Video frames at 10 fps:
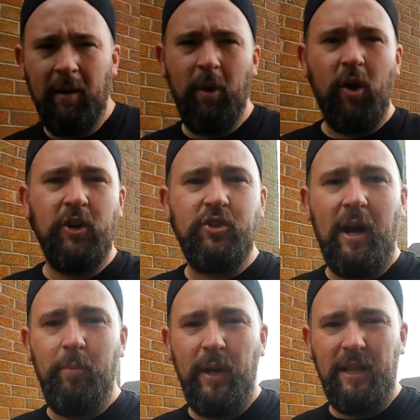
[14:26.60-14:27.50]
I'm not going to try
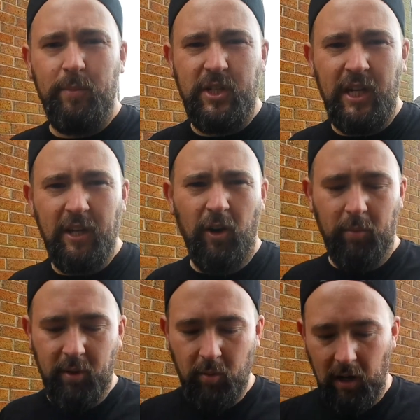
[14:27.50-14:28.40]
and pick the machine
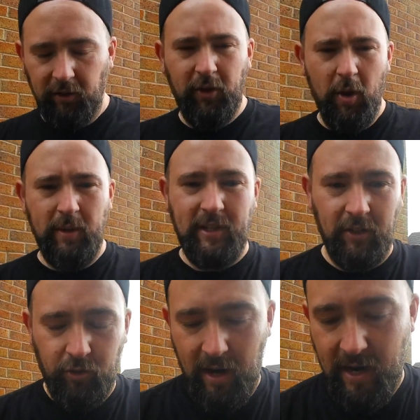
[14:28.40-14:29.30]
up. What I'll do is I'll
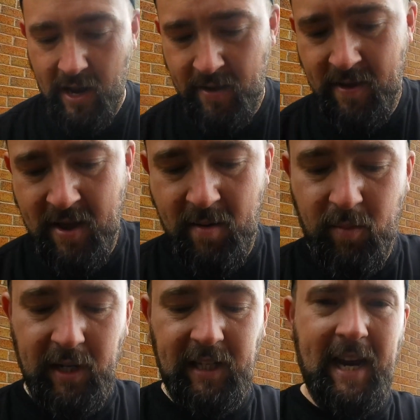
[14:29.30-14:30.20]
try and
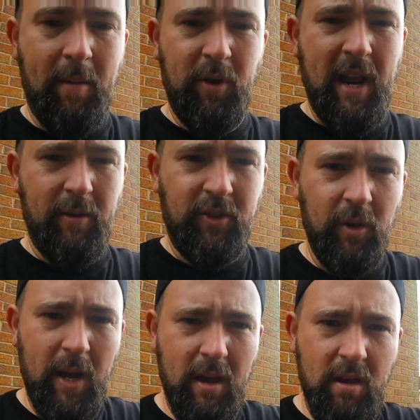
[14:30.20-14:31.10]
bring the camera down to it.